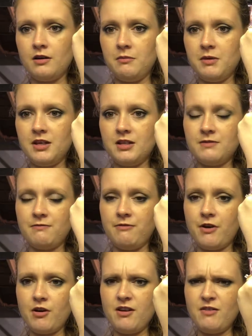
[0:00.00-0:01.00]
I mean, it's
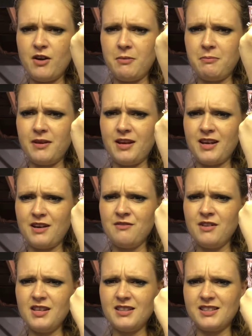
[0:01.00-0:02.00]
very, very pink. I
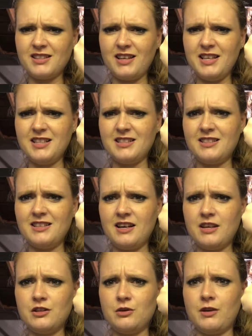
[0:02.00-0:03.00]
feel like this light is
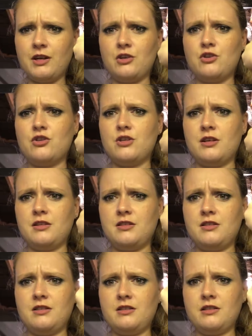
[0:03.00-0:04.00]
not doing it
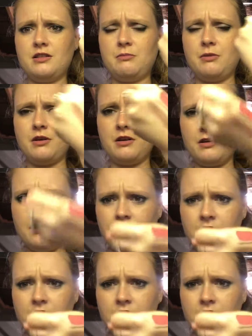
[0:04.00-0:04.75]
justice, but